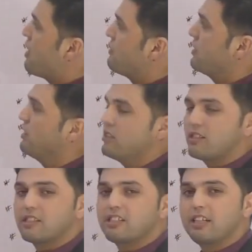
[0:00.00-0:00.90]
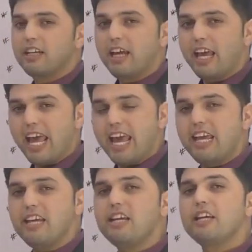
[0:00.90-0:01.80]
vowels:
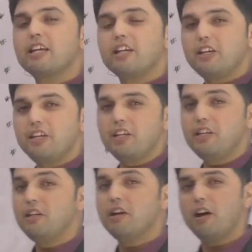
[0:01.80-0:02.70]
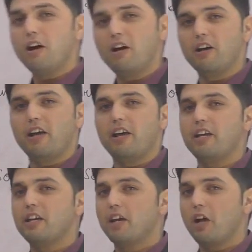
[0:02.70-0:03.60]
A, E,
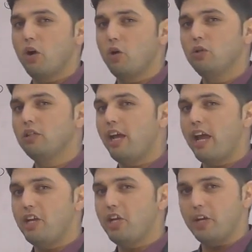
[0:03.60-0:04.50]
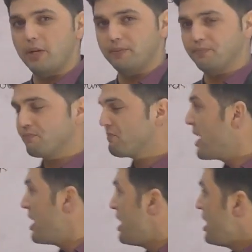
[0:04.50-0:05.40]
I, O, and U.
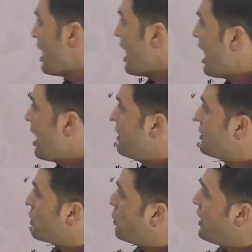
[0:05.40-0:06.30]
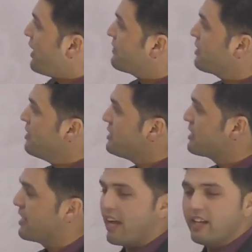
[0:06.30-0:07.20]
And we have
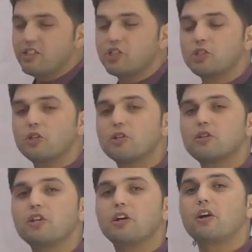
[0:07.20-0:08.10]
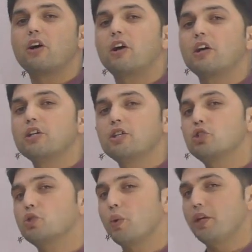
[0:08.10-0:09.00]
consonants. There are
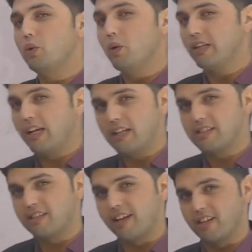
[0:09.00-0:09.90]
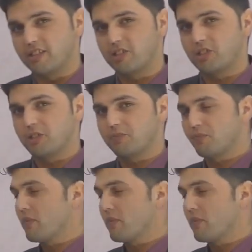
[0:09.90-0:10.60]
21 consonants.